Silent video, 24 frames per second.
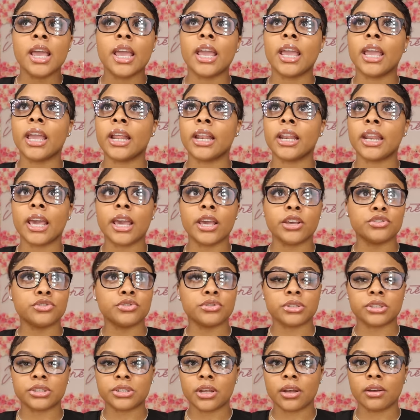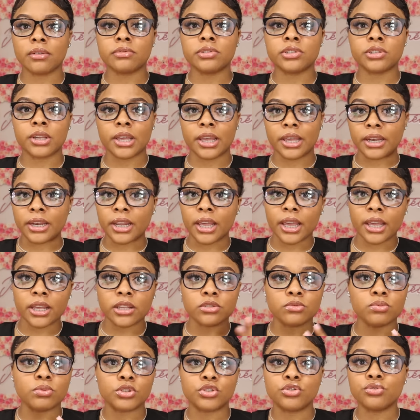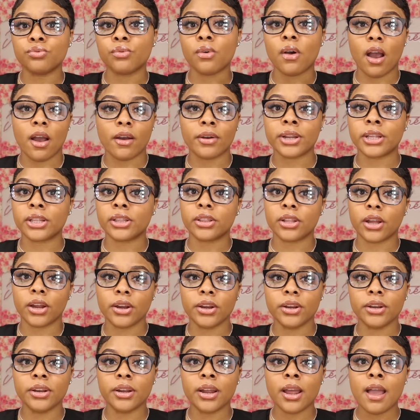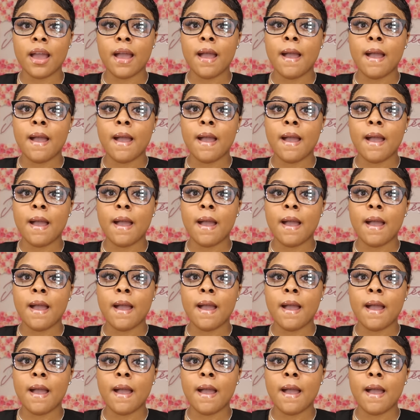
and extra stuff to enhance what you already learned.